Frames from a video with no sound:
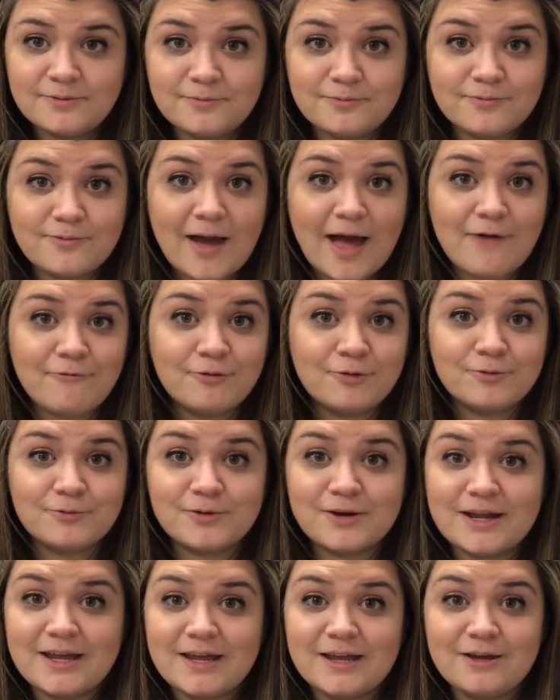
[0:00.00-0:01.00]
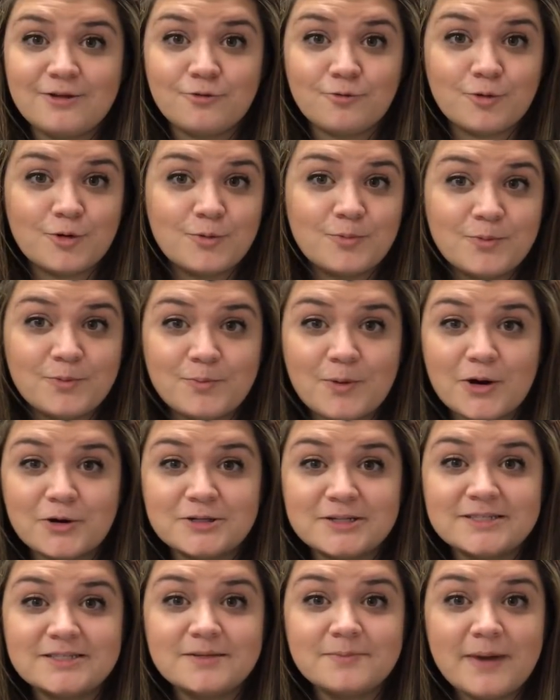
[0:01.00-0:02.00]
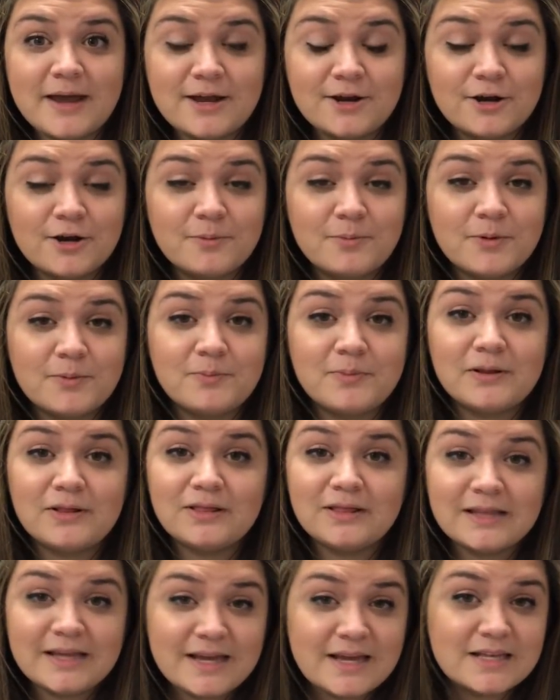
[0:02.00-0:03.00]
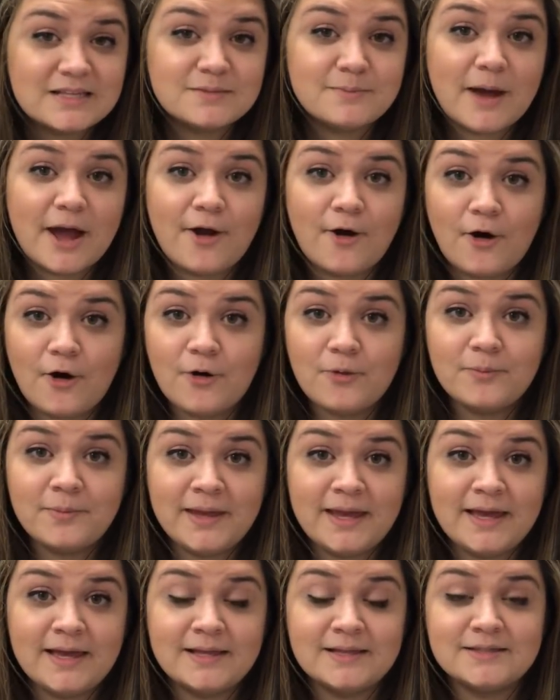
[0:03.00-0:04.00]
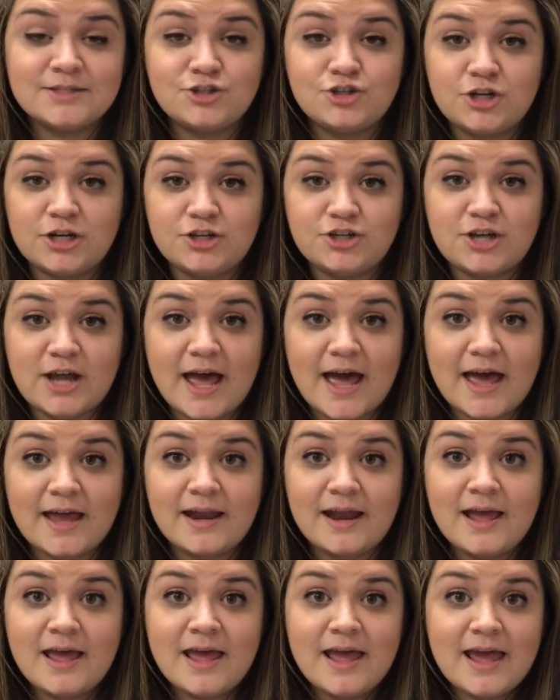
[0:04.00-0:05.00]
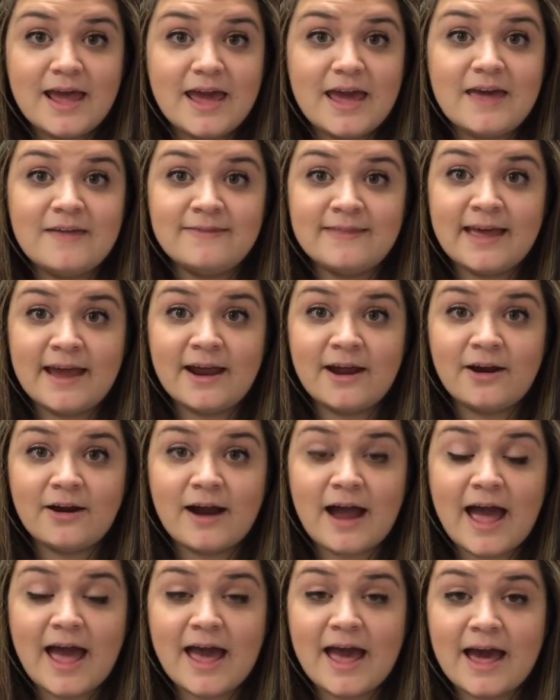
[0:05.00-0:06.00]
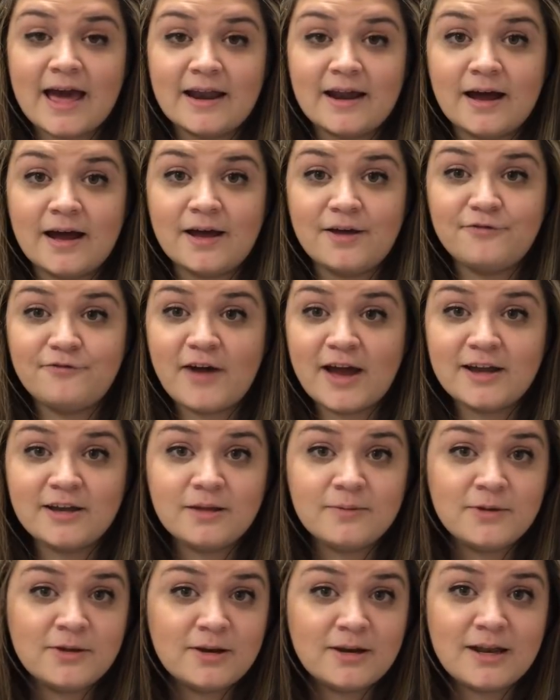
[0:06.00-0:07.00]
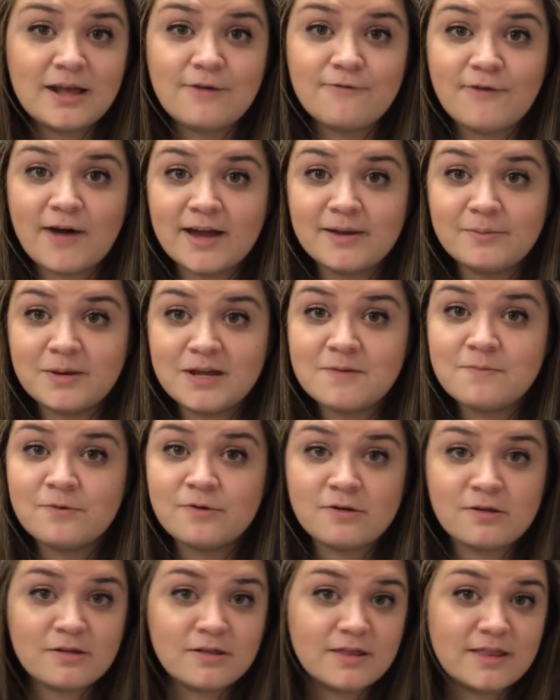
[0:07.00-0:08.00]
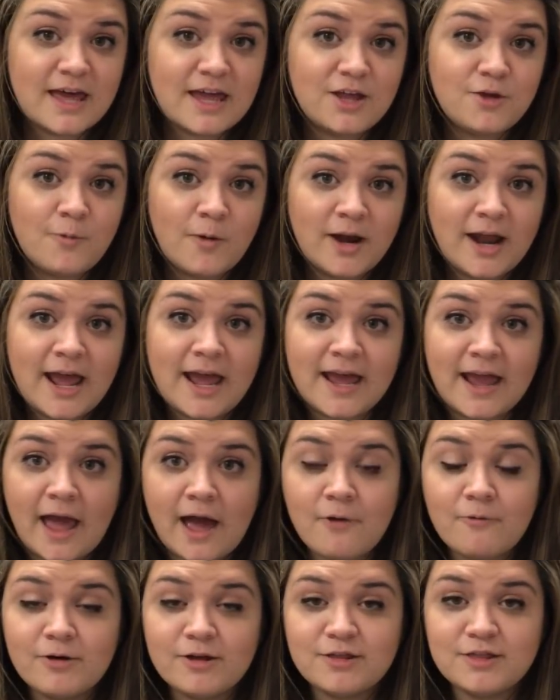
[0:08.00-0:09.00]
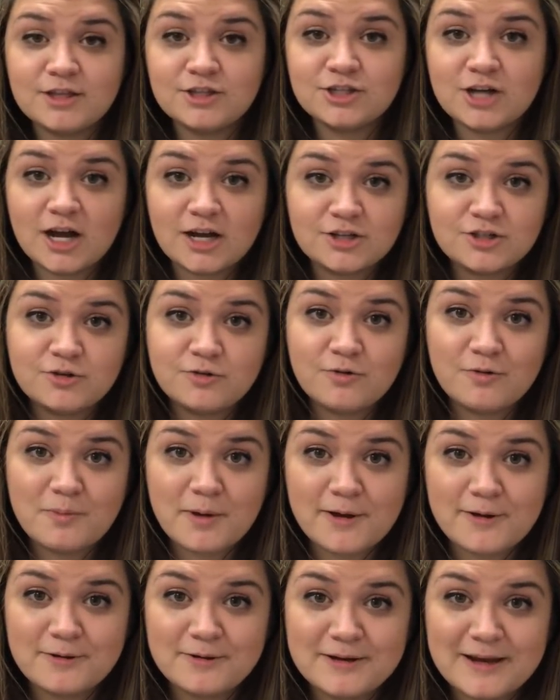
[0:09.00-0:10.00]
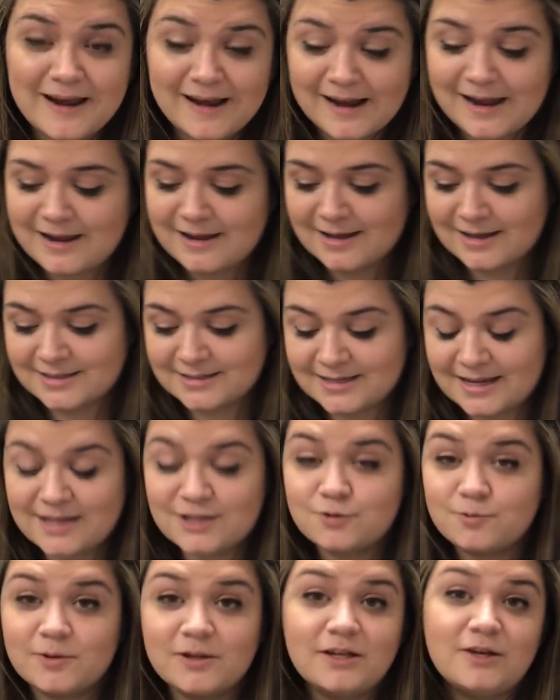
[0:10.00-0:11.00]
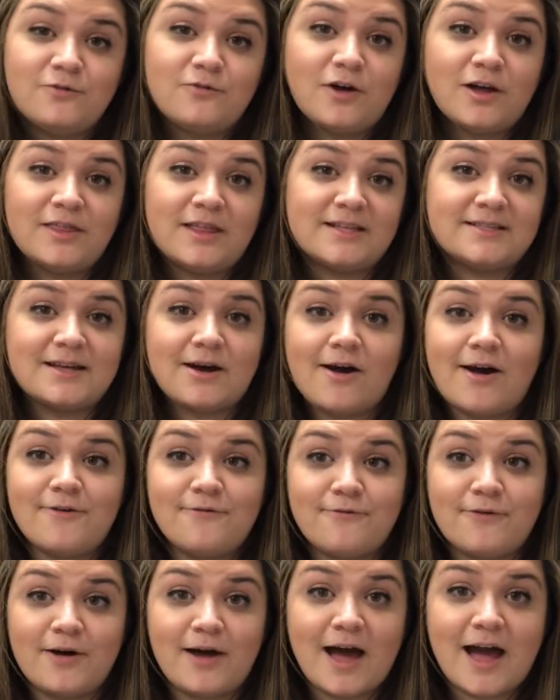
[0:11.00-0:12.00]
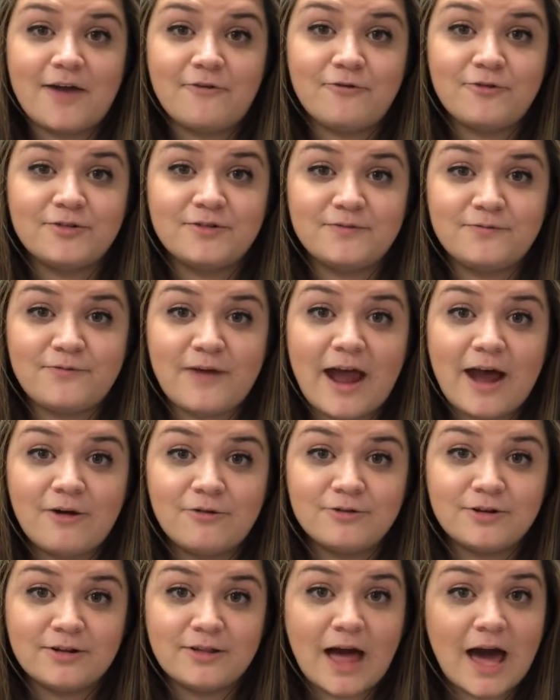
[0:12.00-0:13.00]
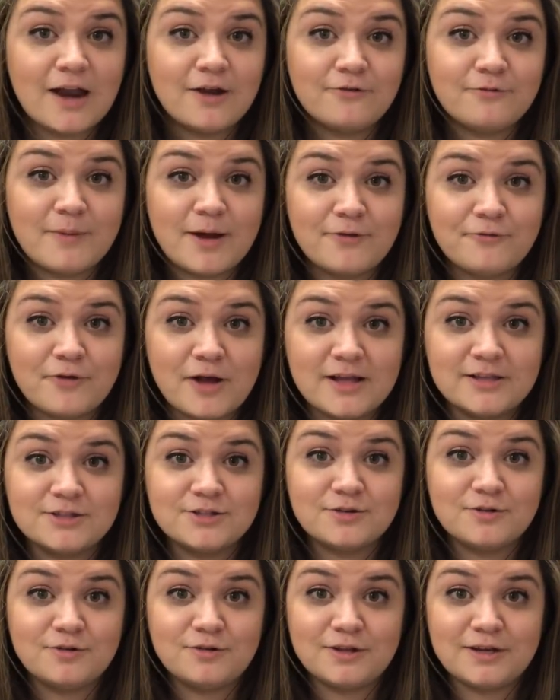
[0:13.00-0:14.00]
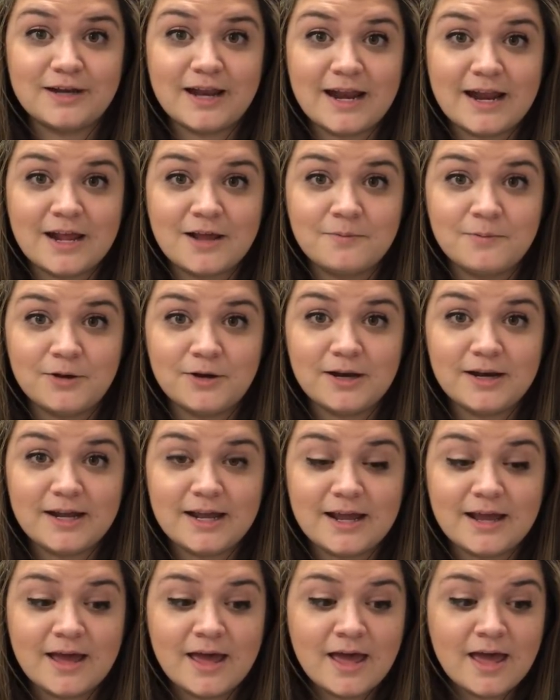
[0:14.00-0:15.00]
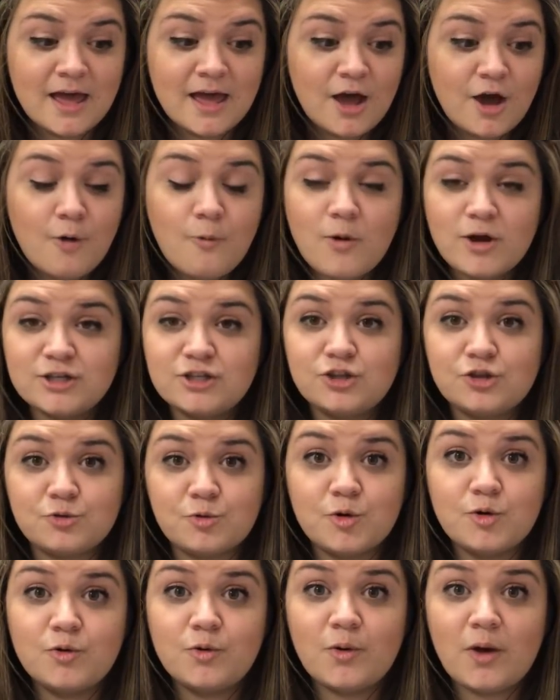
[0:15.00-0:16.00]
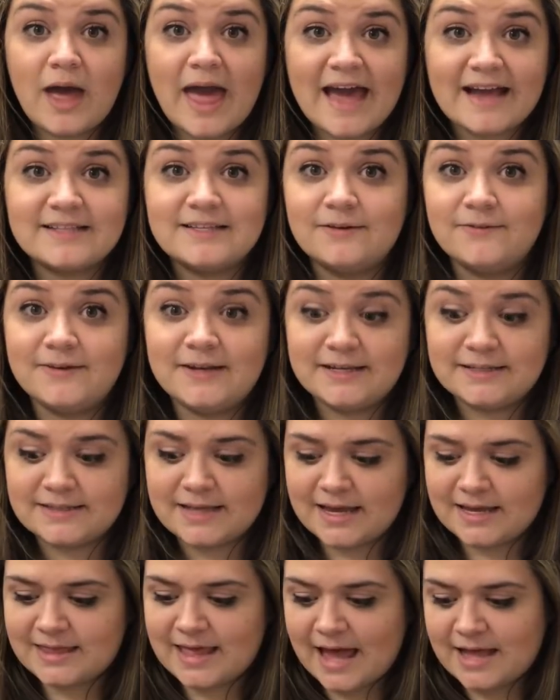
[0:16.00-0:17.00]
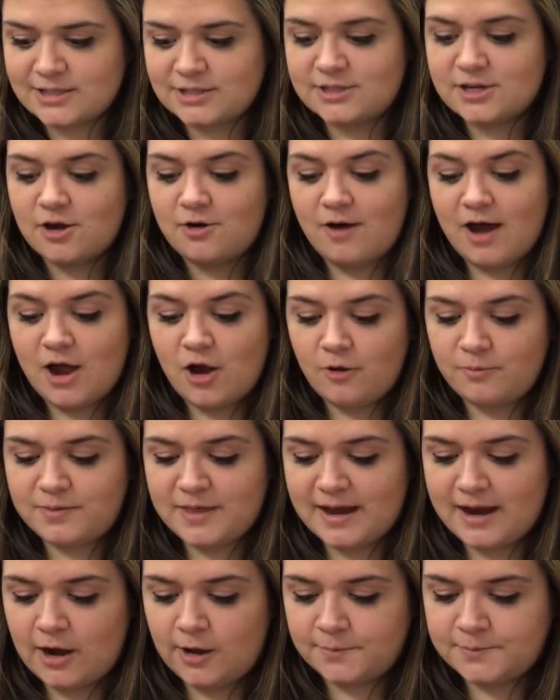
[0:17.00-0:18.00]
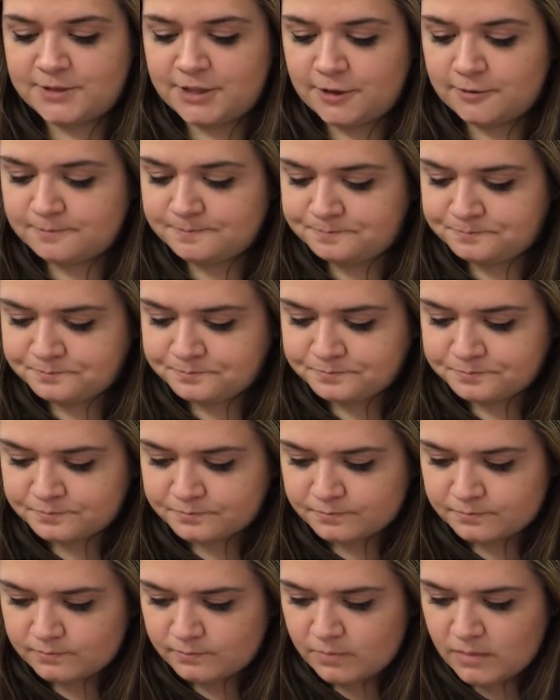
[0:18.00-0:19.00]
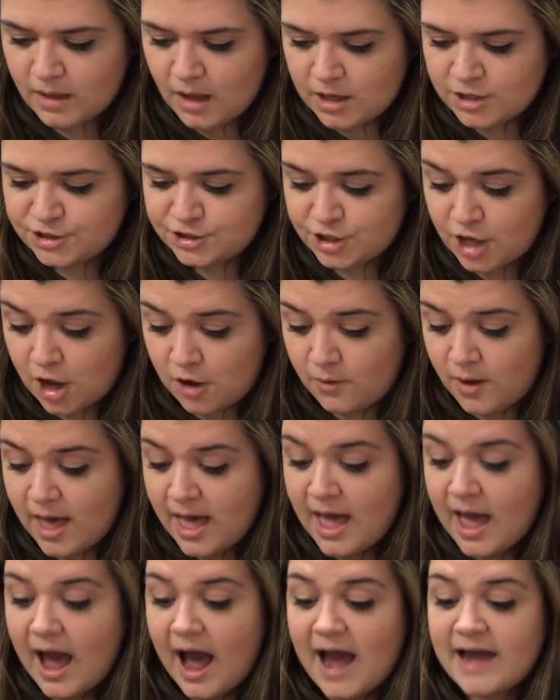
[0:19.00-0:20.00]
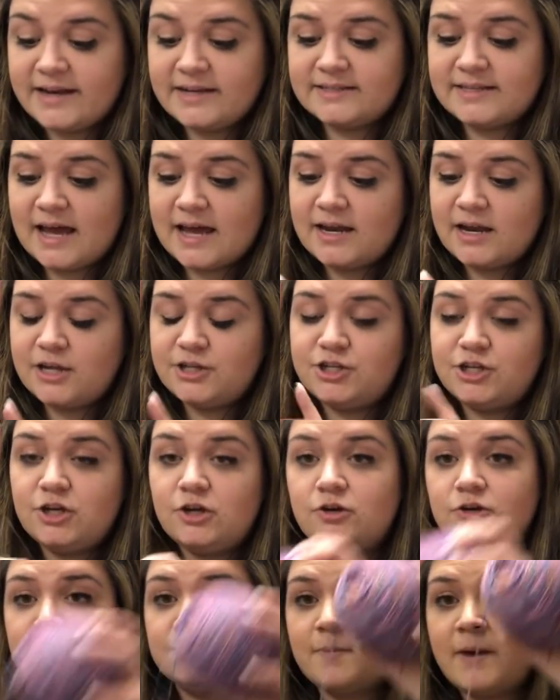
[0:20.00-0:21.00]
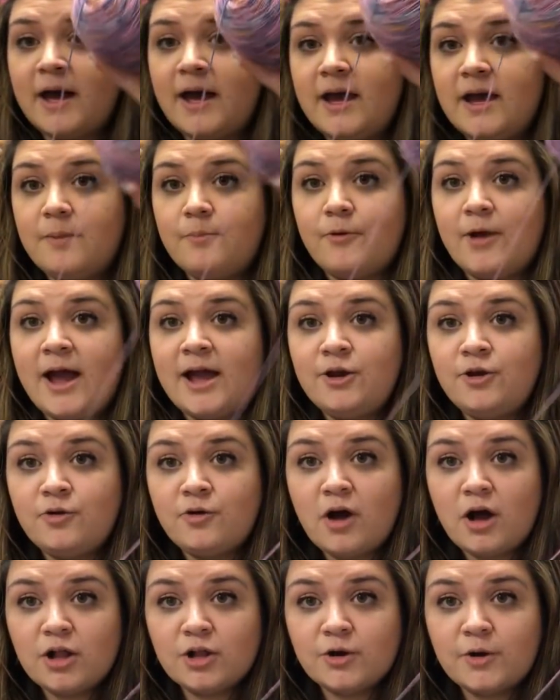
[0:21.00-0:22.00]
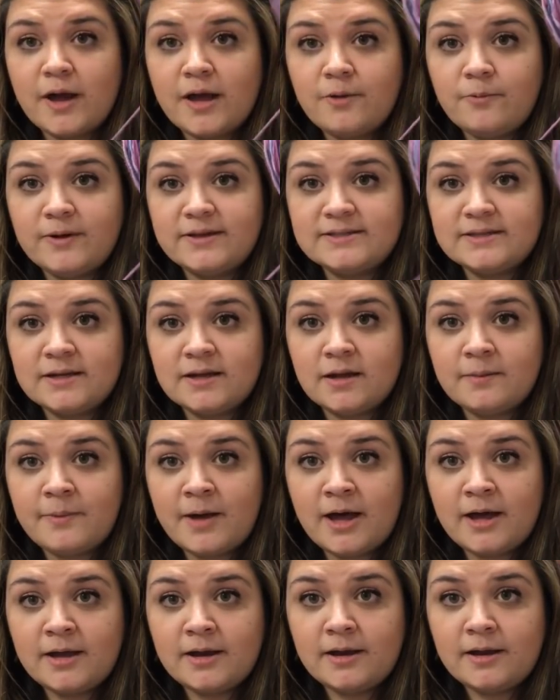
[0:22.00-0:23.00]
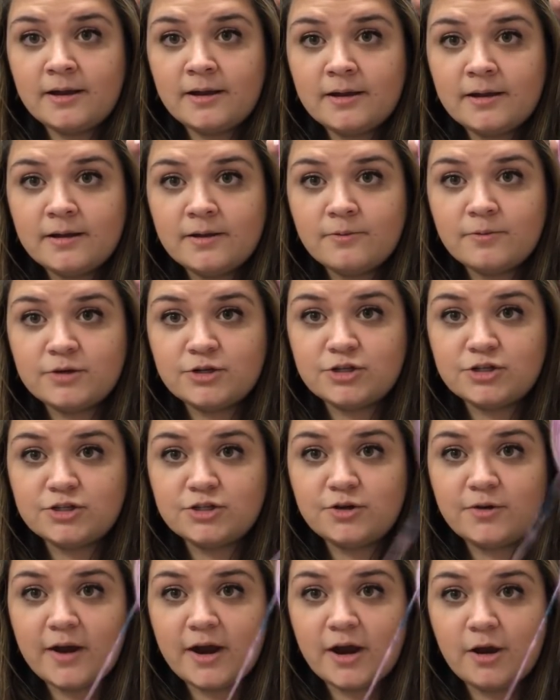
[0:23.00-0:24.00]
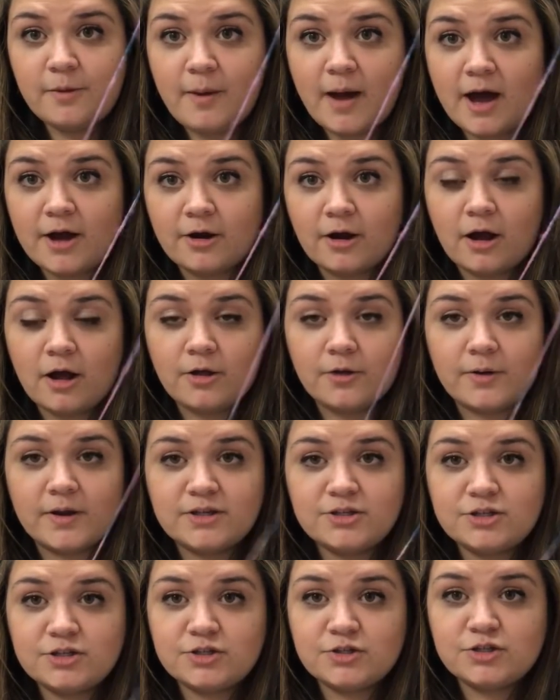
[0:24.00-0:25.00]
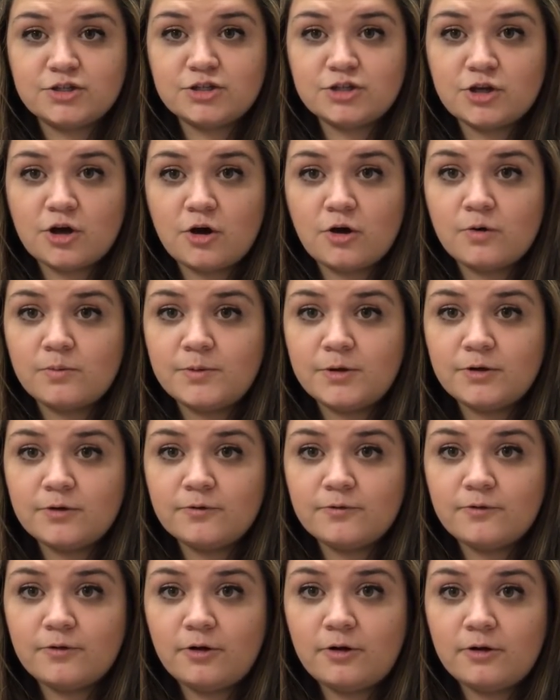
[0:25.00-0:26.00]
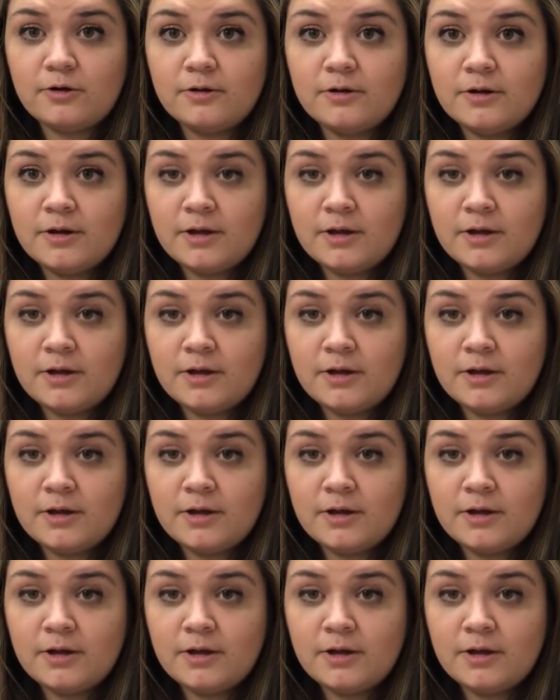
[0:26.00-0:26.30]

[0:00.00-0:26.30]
Ravelry group participator, but please, by all means, chit-chat in there and find community. Find people that you want to hang out with and talk to about knitting, because it's really fun. That's how I've found a lot of my friends through the knitting community, was through activities like that. So I hope that helps you. So I decided to use my brand new colorway Wizengamot, which is a new Harry Potter colorway. It's just so beautiful.